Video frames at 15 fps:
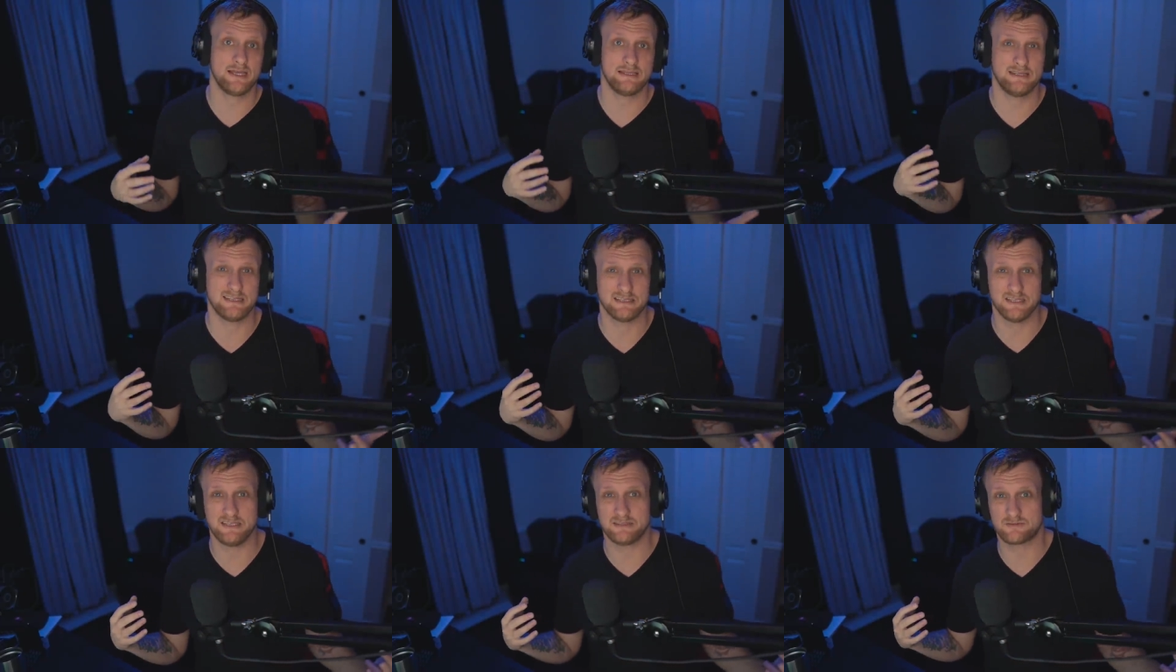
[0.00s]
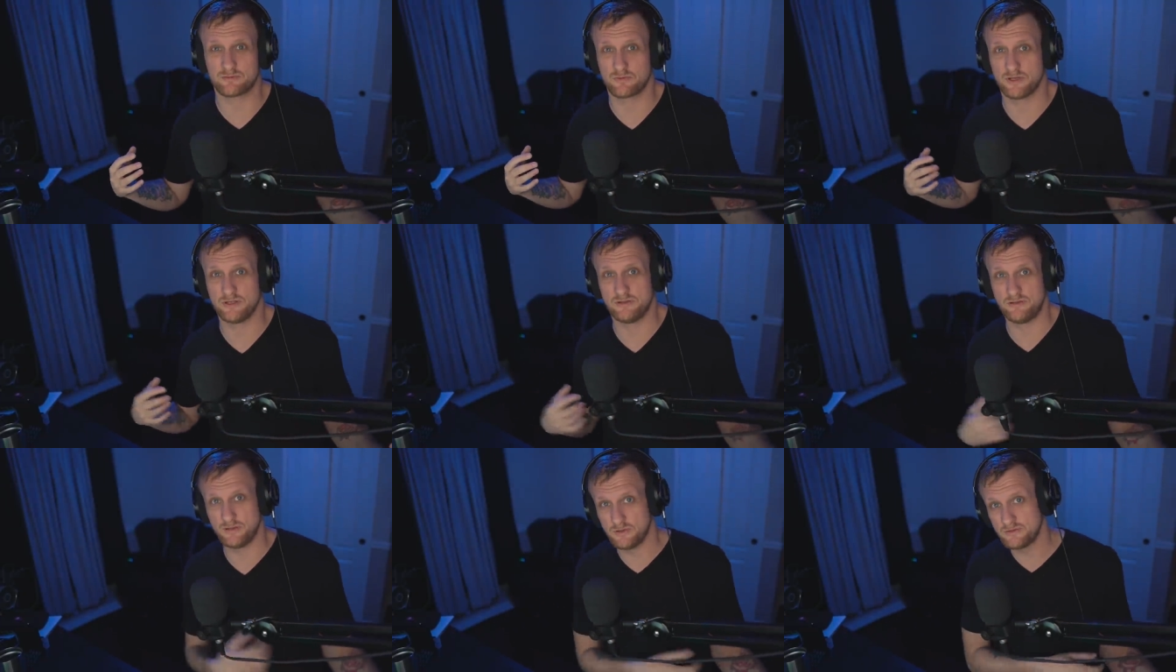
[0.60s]
and at least
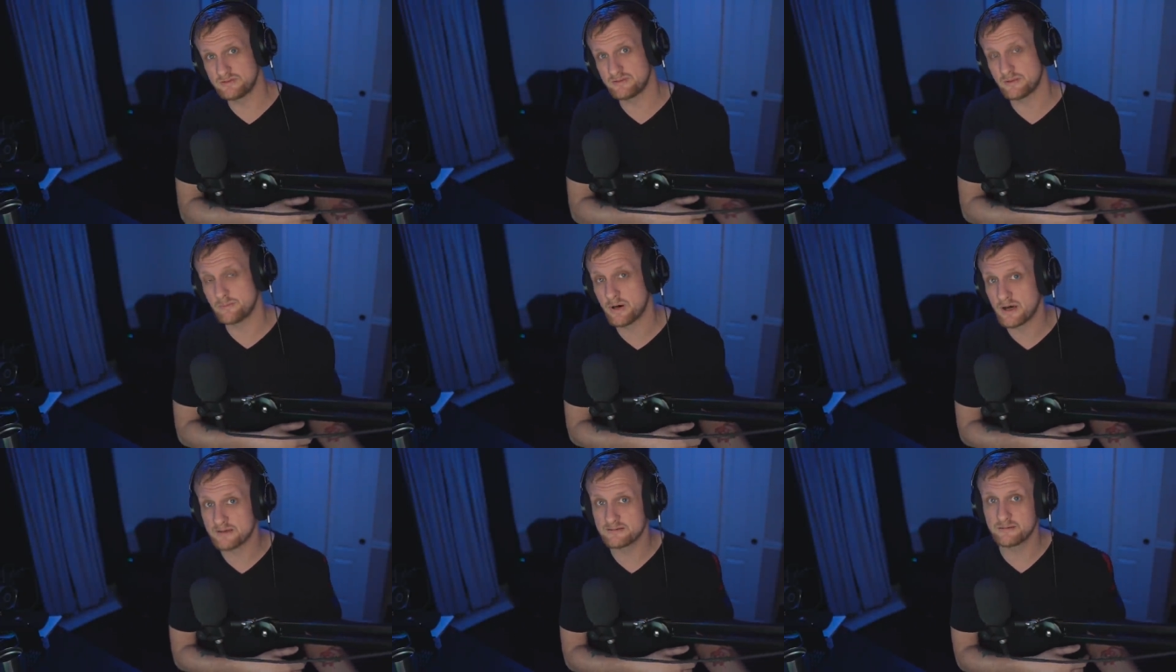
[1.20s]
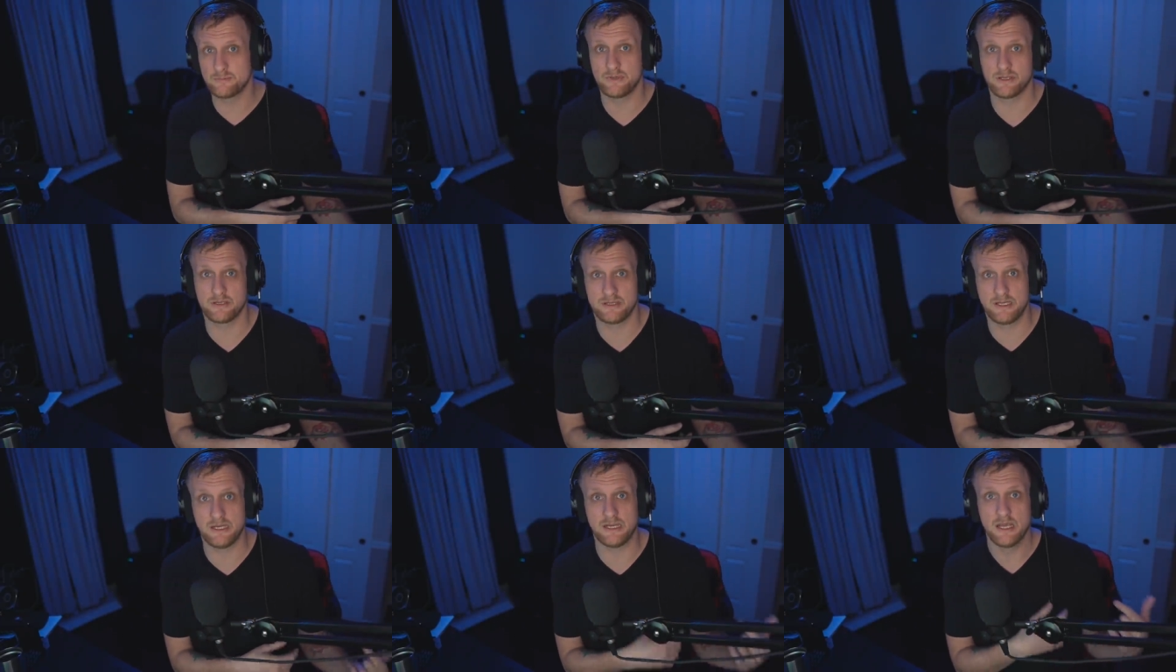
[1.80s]
reduce the
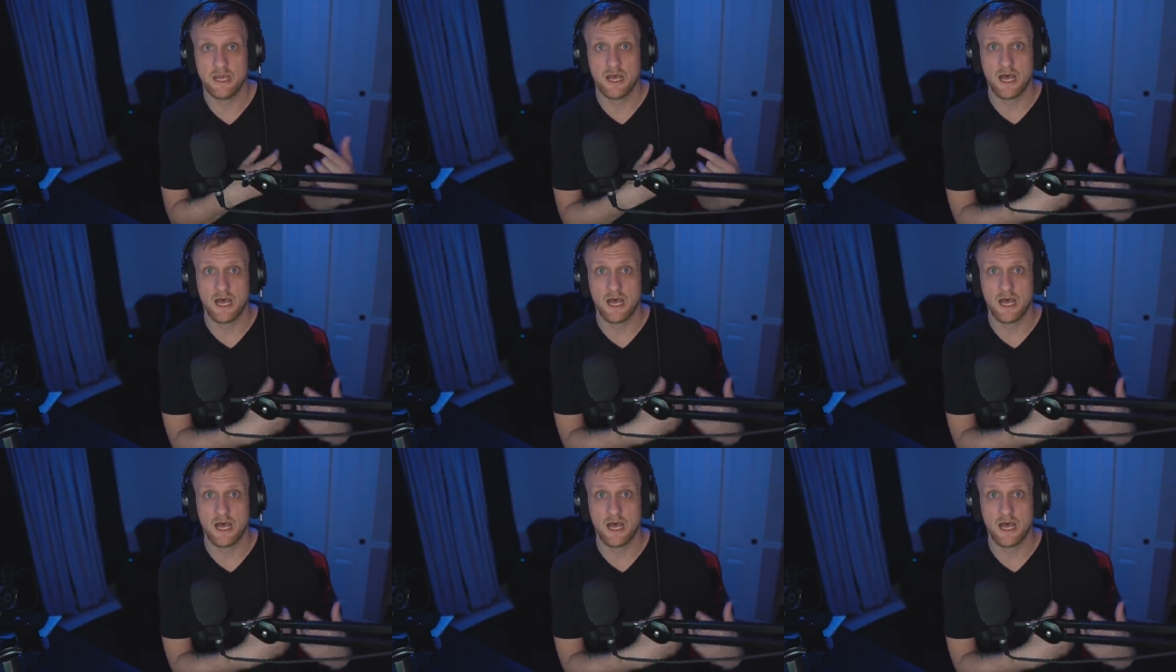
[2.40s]
possibility